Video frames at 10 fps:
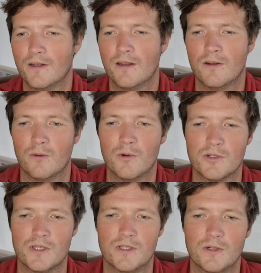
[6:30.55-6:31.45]
I don't know what
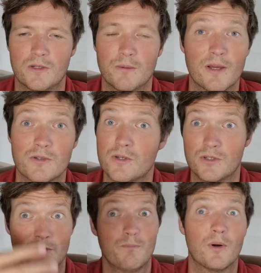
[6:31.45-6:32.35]
she's talking about. She's
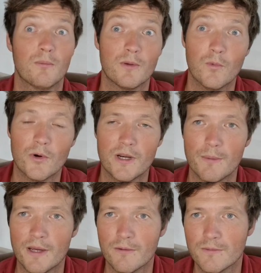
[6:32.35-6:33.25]
just probably worried
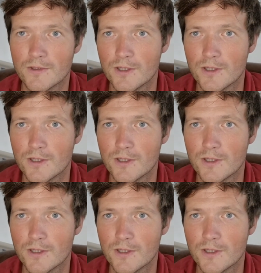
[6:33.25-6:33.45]
about